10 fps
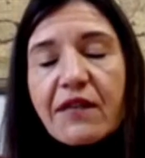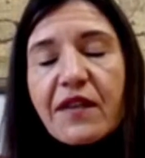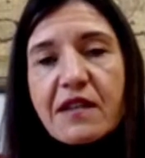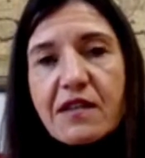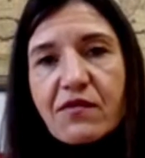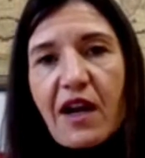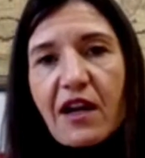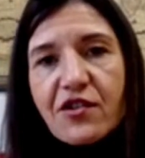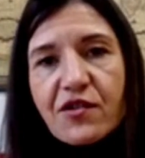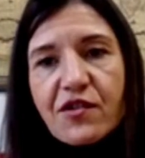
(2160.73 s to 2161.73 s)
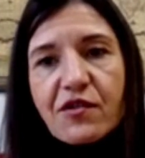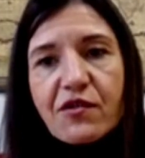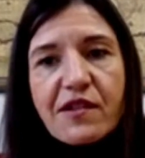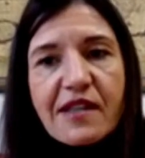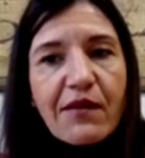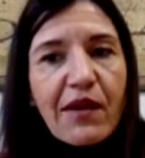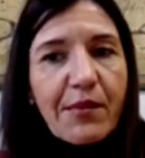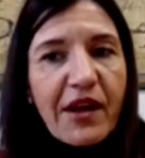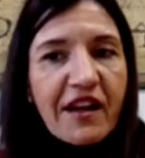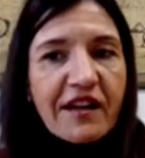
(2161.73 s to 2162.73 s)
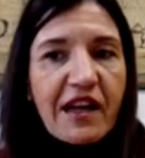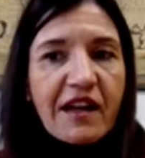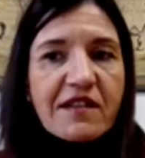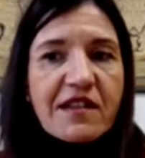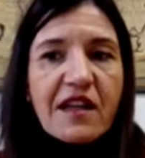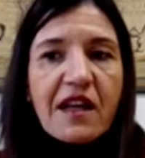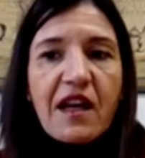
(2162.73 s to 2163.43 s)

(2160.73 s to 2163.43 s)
give instructions to Sarah Bernhardt